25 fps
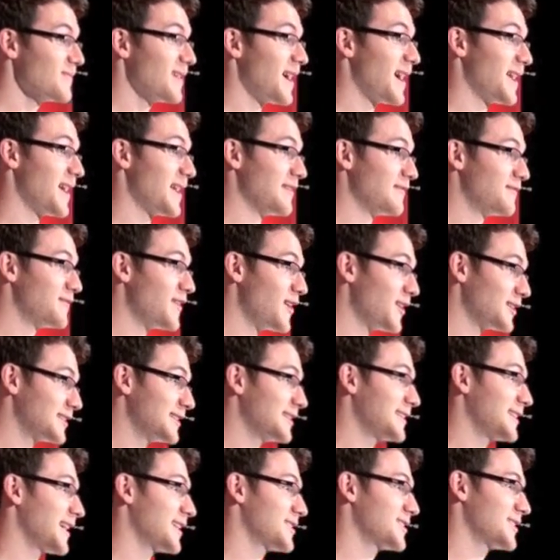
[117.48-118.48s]
And then
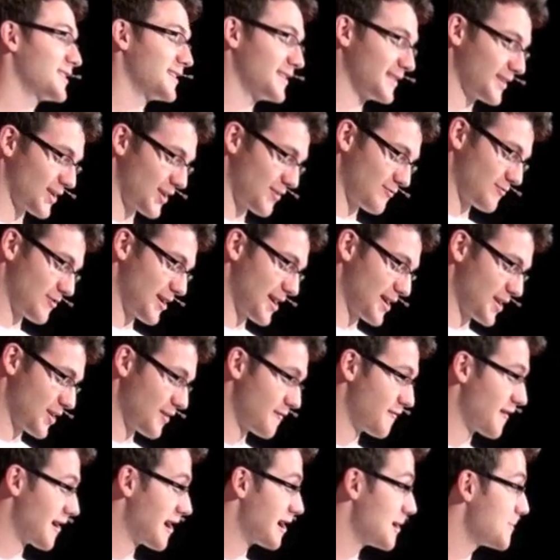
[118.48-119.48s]
30 sessions of
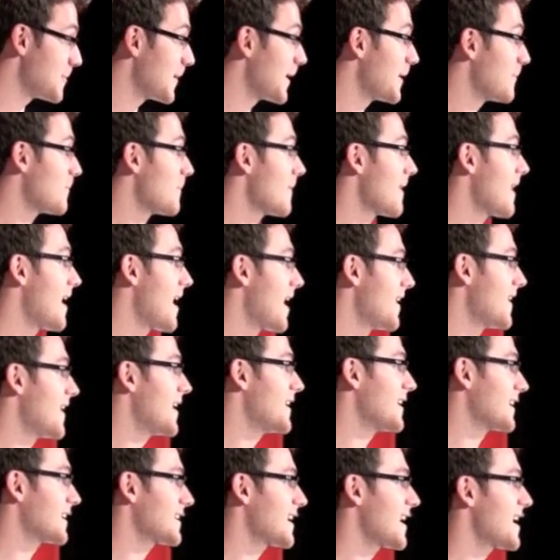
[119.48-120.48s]
radiotherapy. And
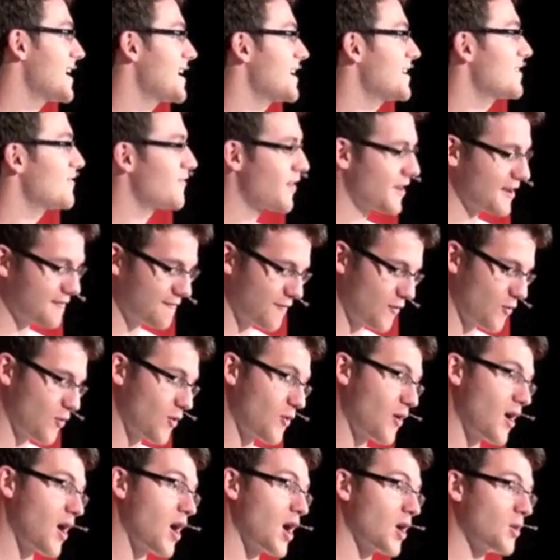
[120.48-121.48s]
then again, they
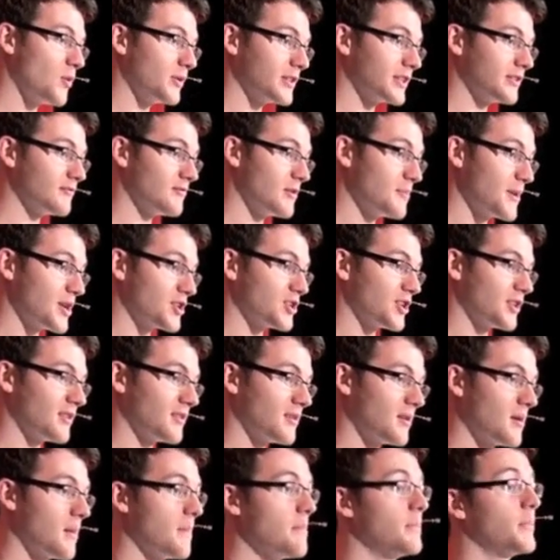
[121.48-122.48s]
thought I was in remission.
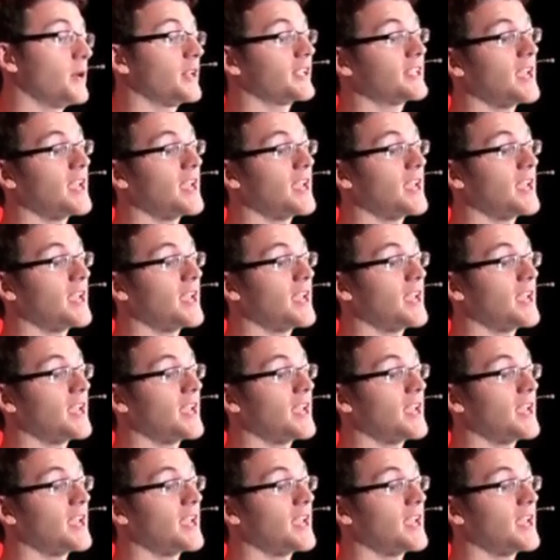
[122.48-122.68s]
But